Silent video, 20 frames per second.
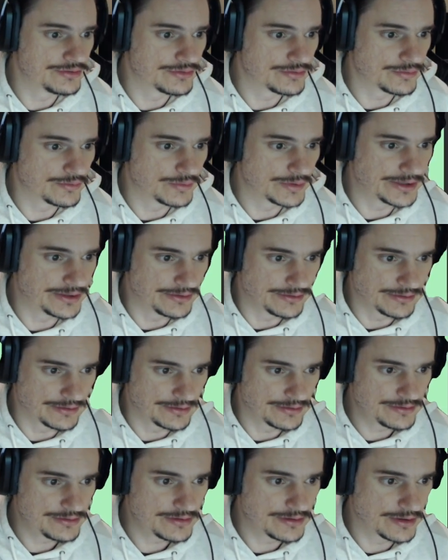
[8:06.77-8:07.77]

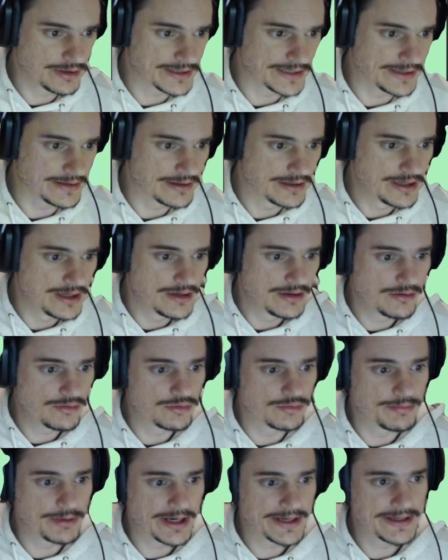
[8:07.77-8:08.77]
window. Okay.
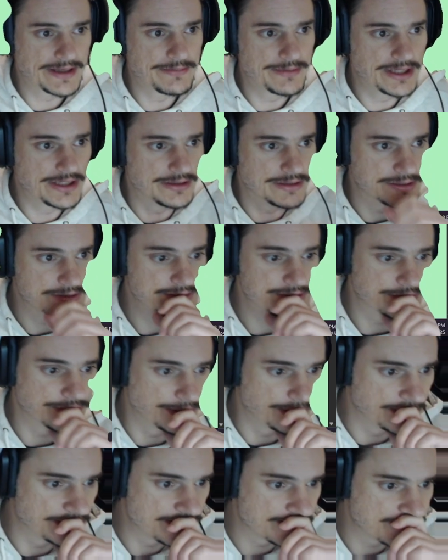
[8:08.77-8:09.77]
Oh, Pygame init.
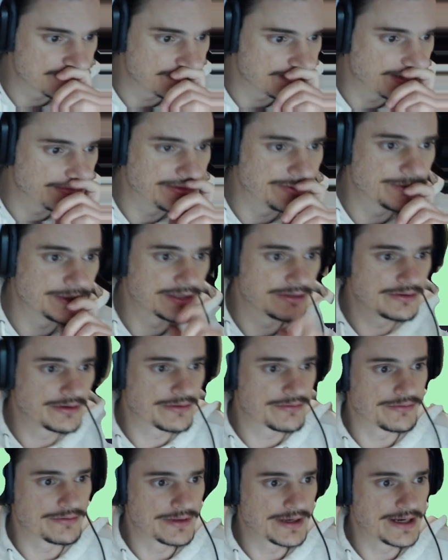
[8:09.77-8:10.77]
So we can go
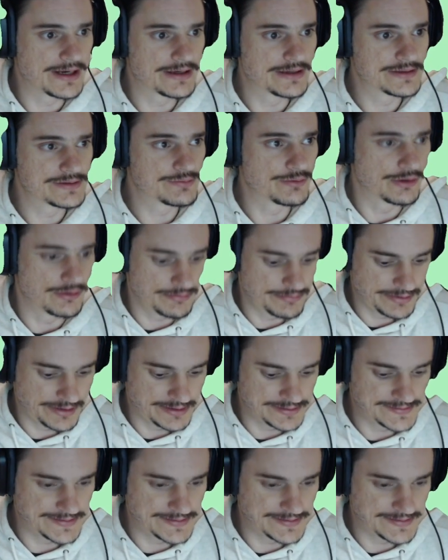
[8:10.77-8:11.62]
through that as well because